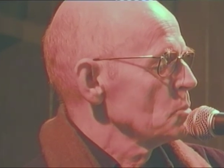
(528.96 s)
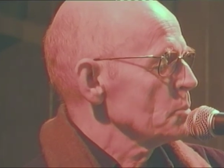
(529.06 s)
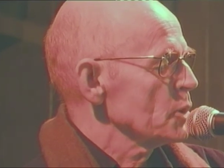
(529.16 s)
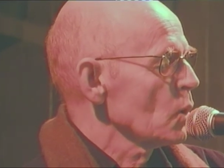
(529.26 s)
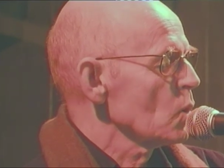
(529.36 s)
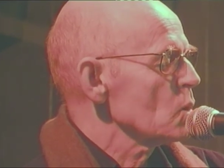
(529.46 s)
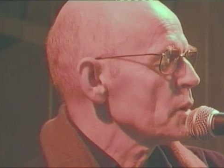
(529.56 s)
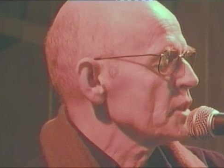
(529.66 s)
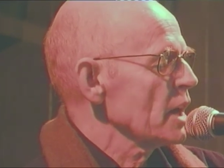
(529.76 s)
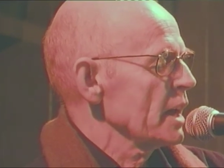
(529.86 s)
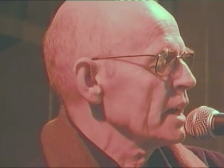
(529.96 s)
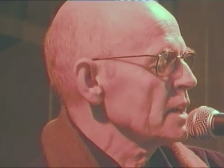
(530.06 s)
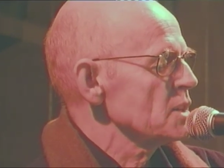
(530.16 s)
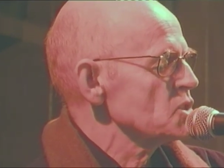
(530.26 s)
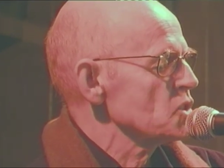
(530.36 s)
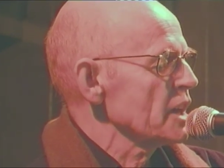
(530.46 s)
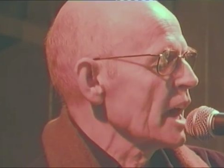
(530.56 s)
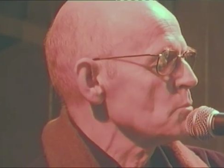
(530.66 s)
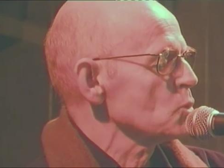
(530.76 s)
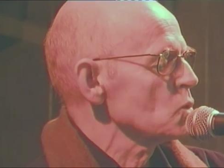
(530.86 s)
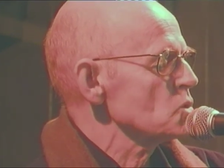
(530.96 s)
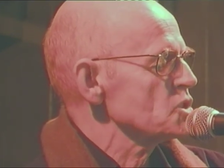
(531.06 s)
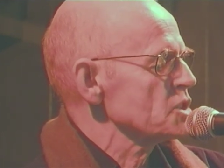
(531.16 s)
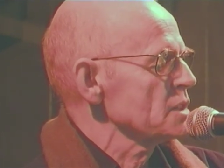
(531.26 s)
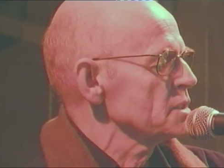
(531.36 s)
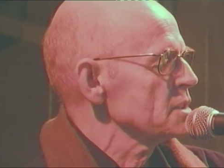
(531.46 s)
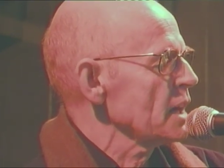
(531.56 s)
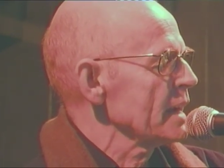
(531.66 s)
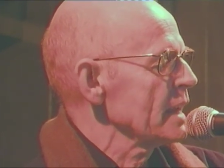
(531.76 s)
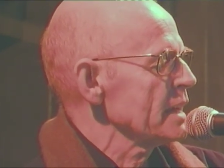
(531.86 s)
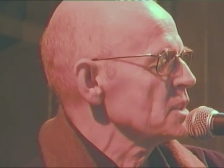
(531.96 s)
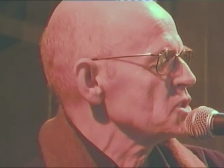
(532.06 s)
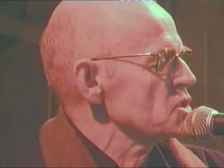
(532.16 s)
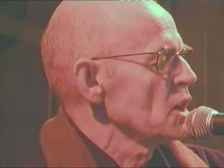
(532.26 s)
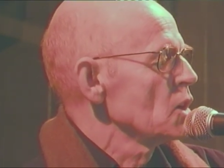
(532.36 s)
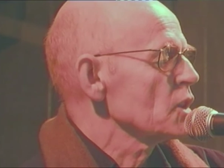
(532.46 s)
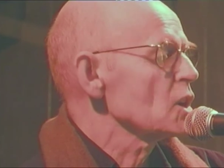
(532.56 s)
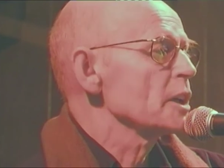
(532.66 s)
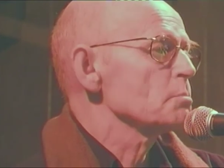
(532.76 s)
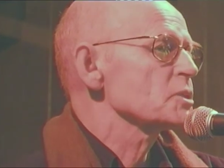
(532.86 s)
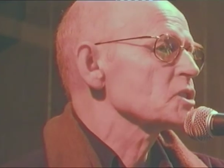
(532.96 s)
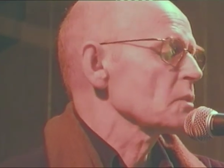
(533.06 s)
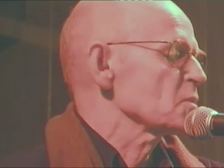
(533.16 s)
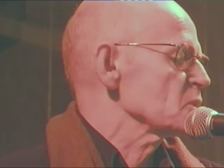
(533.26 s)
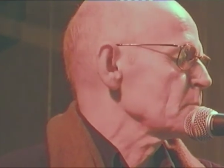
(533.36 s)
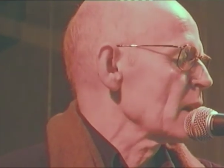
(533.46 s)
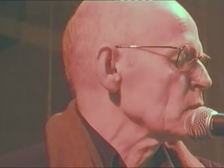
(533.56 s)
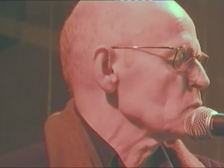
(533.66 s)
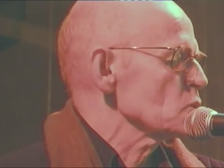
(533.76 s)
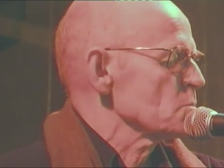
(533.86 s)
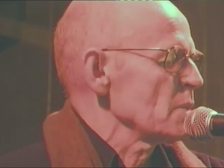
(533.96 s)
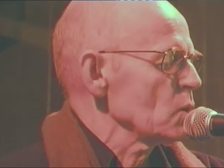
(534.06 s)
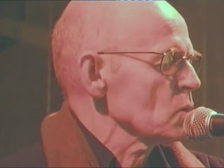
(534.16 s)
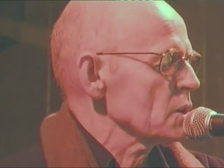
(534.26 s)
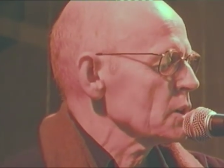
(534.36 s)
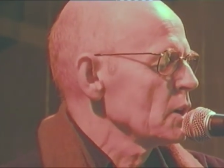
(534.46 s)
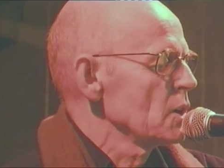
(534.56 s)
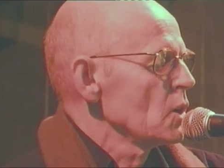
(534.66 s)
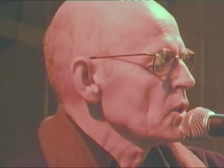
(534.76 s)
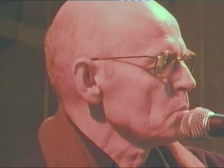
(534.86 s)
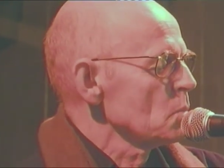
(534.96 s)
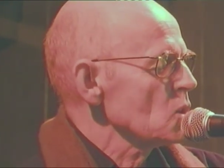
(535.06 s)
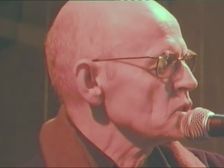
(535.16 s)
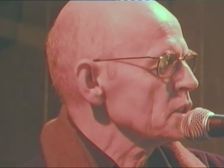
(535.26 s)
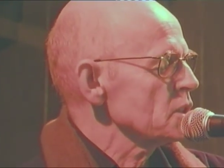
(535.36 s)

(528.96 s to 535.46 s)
Pure in the haze the emerald sun dilates the lips of sparrow's milk, the mossy